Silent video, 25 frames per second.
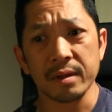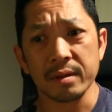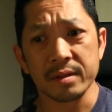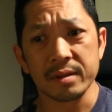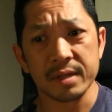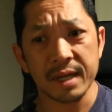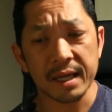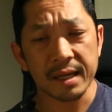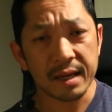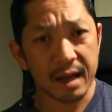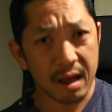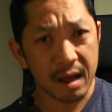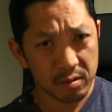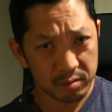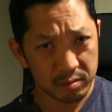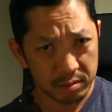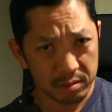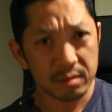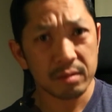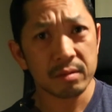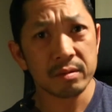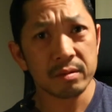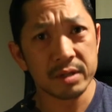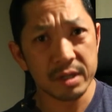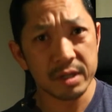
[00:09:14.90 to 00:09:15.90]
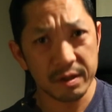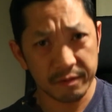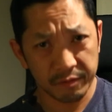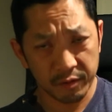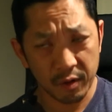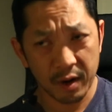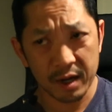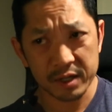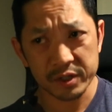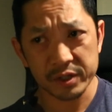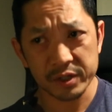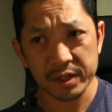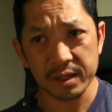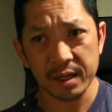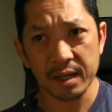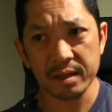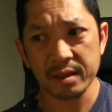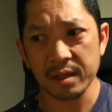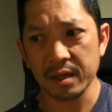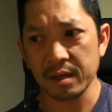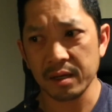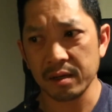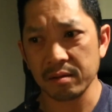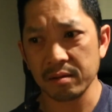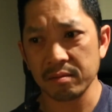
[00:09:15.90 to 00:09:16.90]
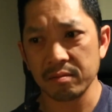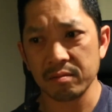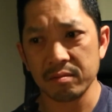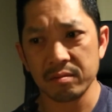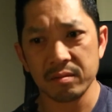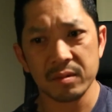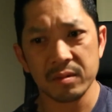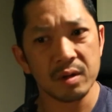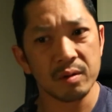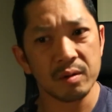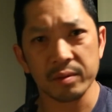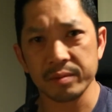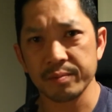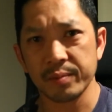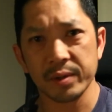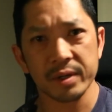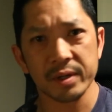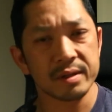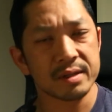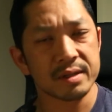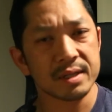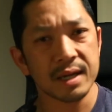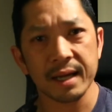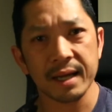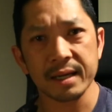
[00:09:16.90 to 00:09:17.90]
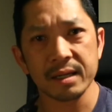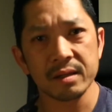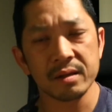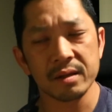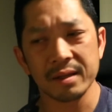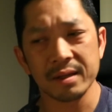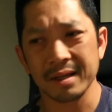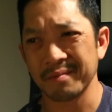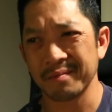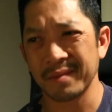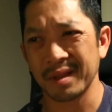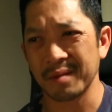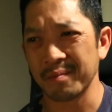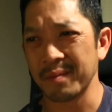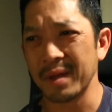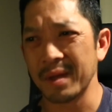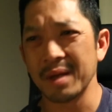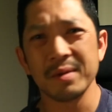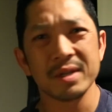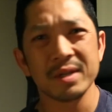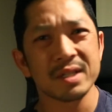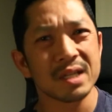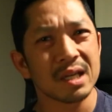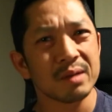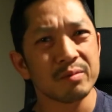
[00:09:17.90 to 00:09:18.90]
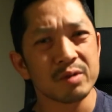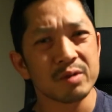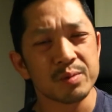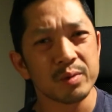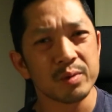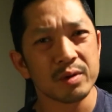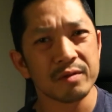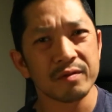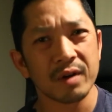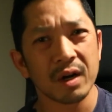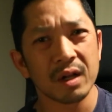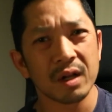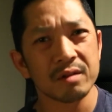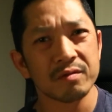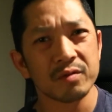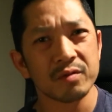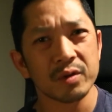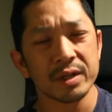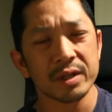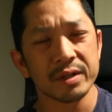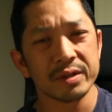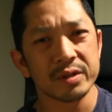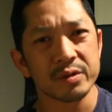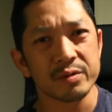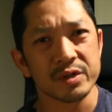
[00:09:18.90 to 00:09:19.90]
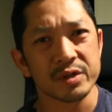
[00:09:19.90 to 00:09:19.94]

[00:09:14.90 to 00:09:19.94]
take it out, defrost it, and then put a tiny little, maybe a tablespoon of olive oil into